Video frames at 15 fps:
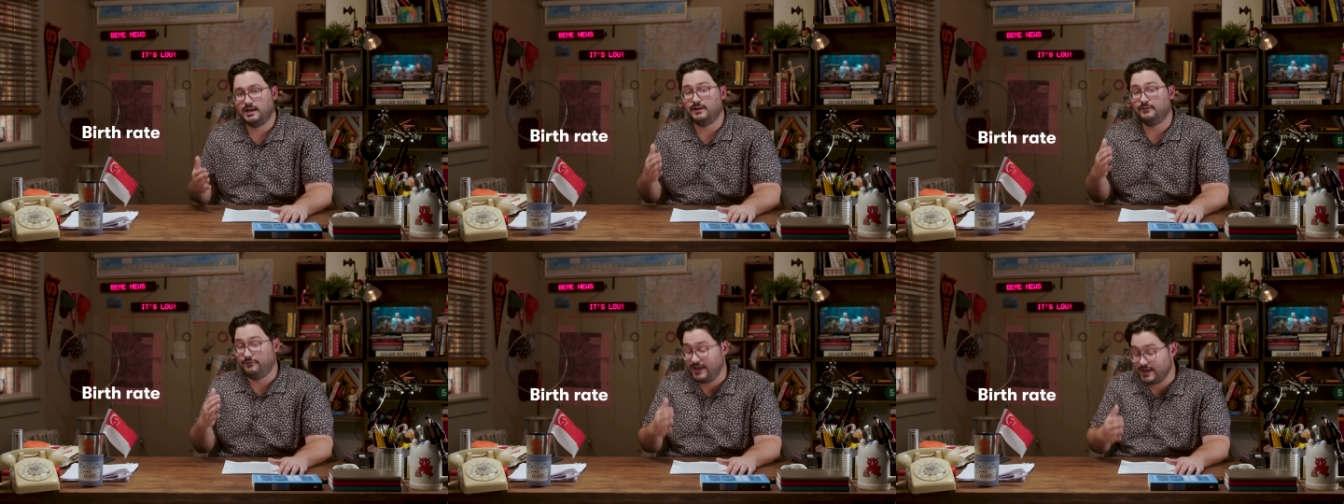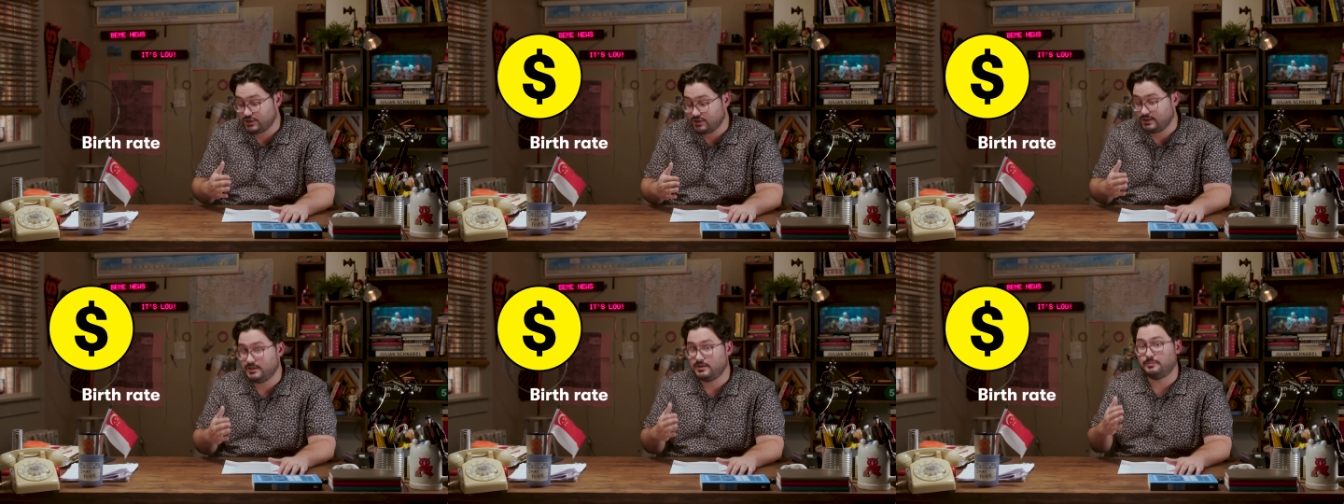
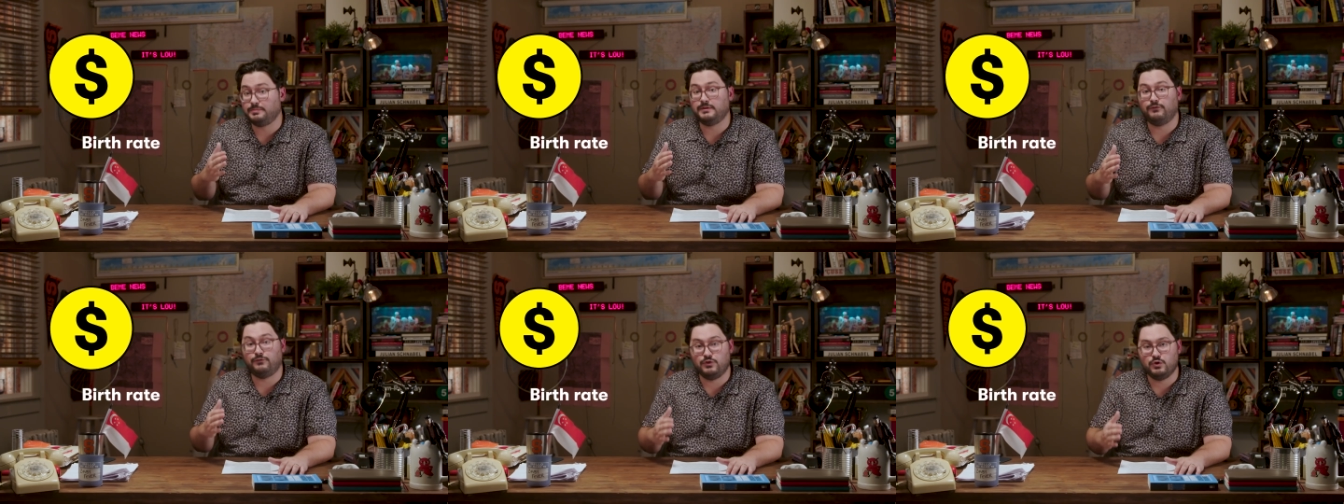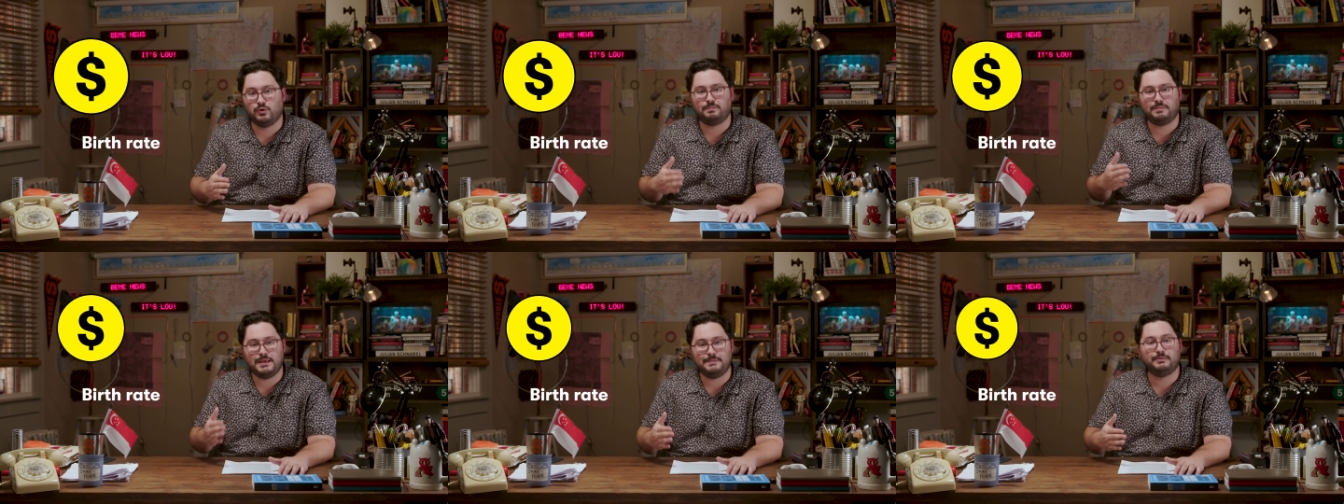eventually there'll be
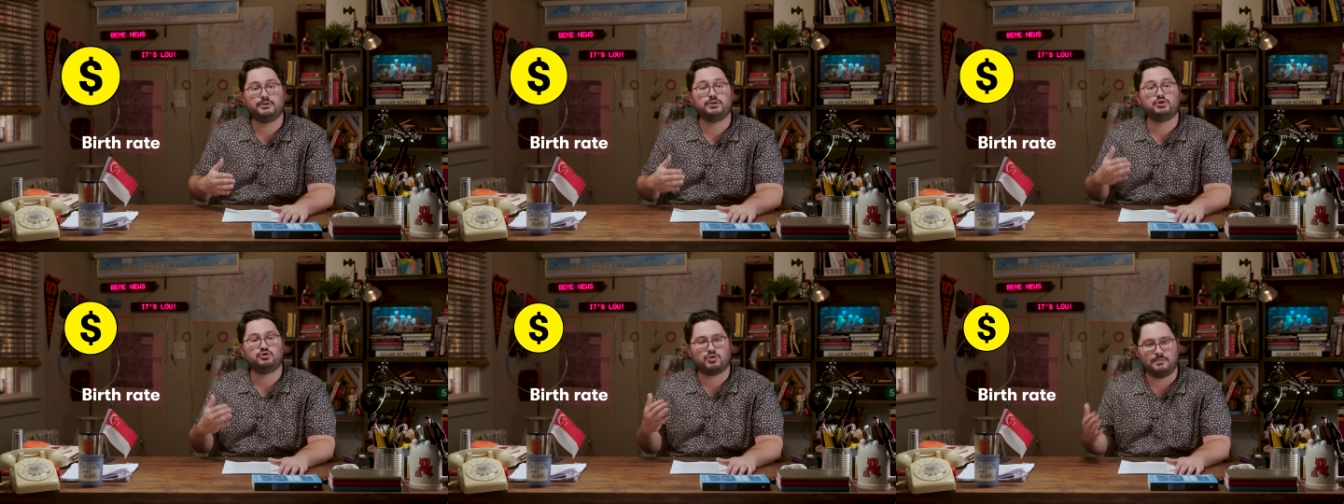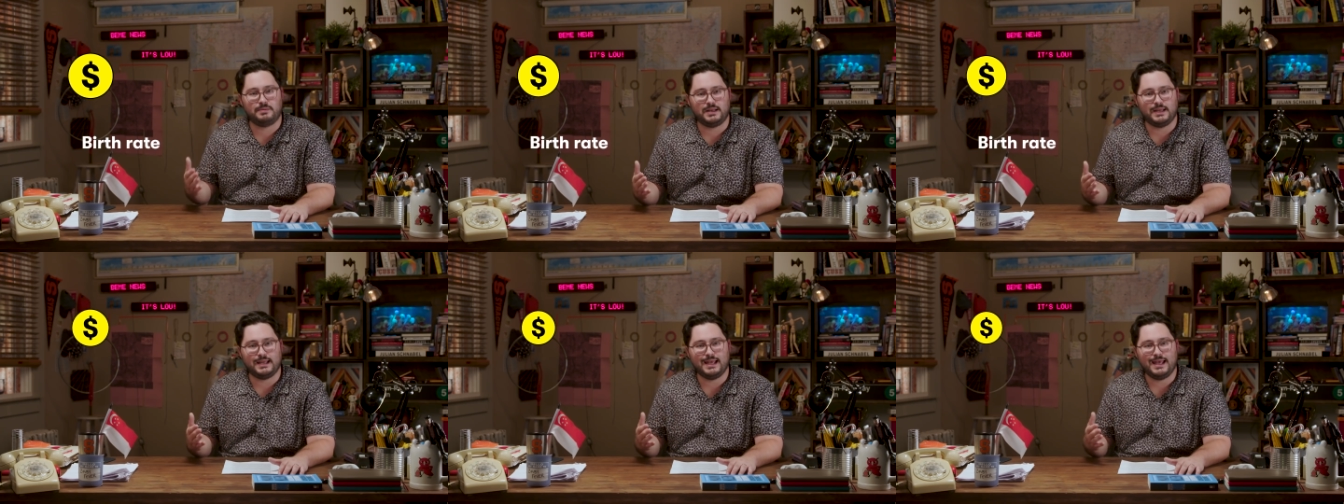fewer people
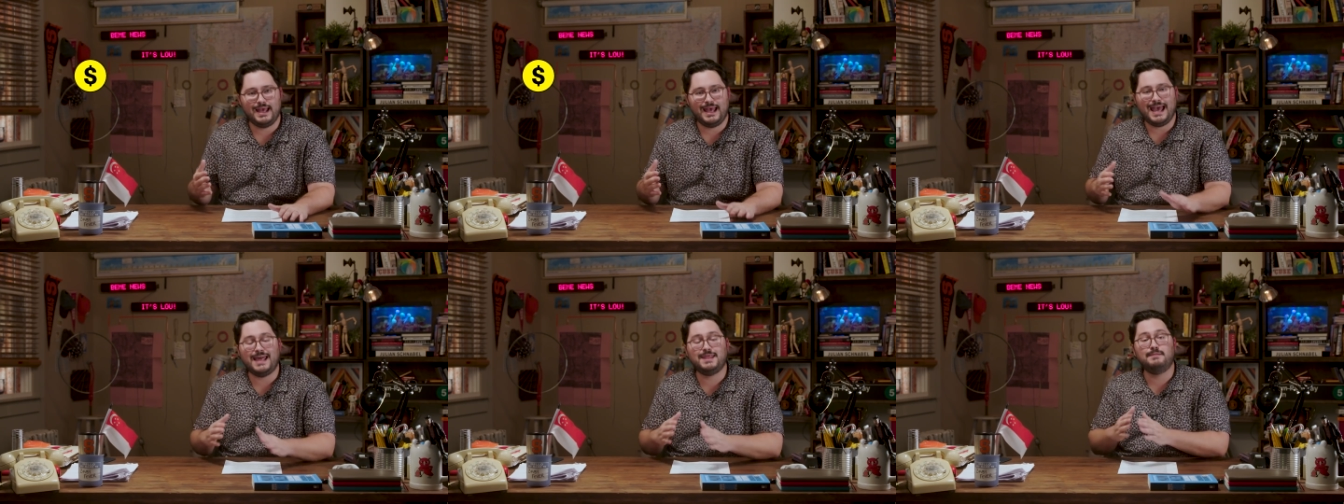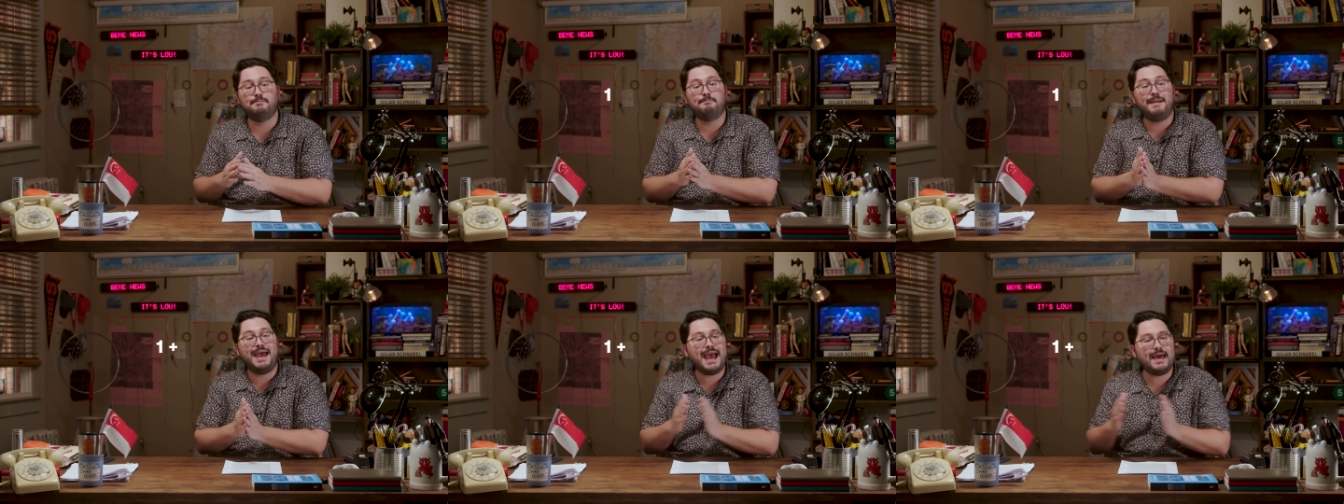contributing and the
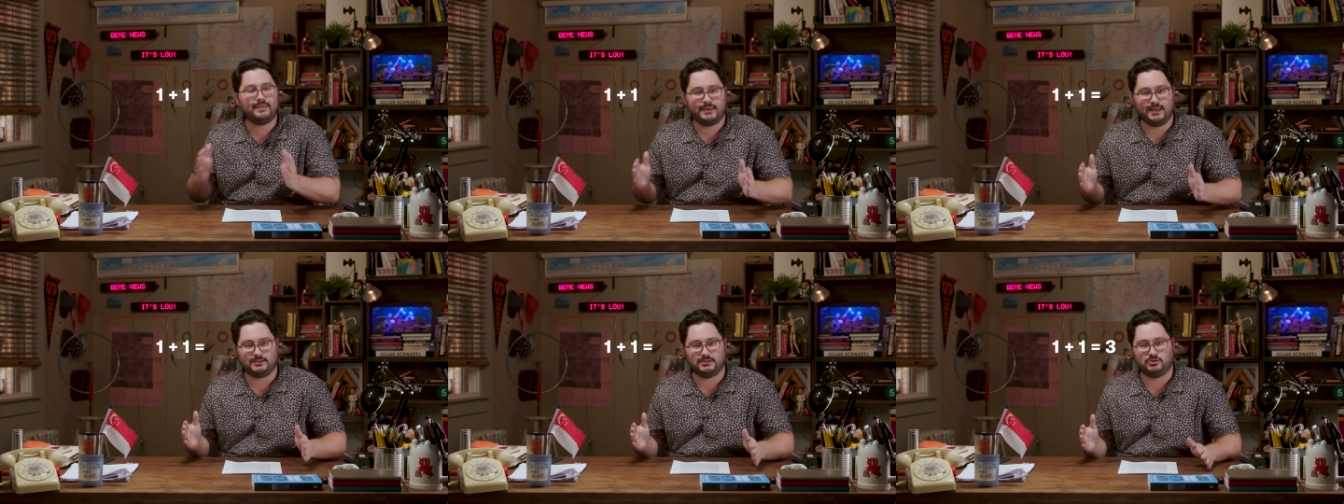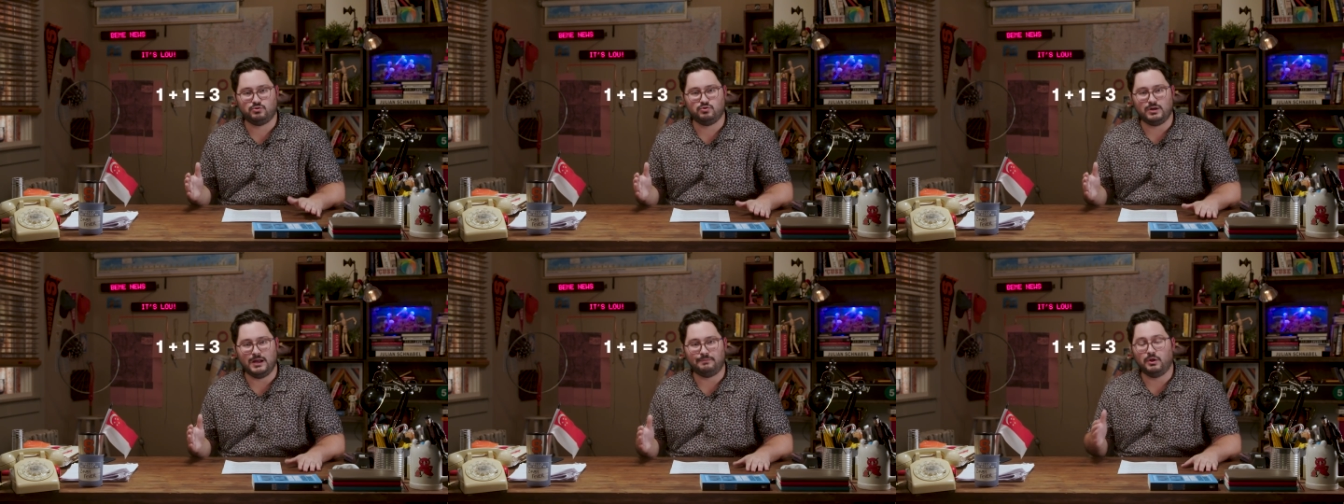math gets
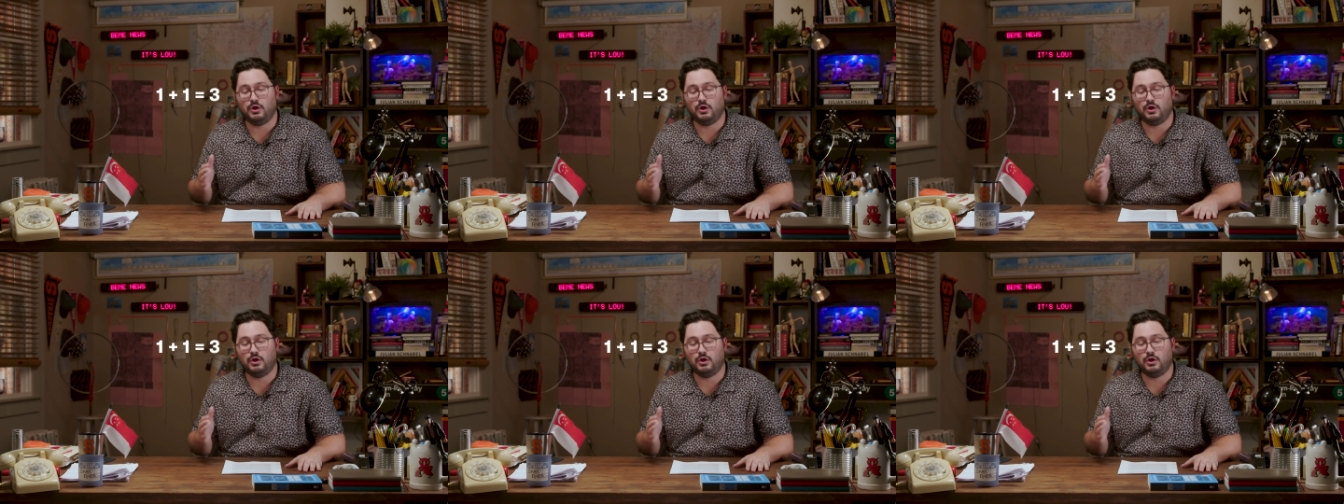screwed up.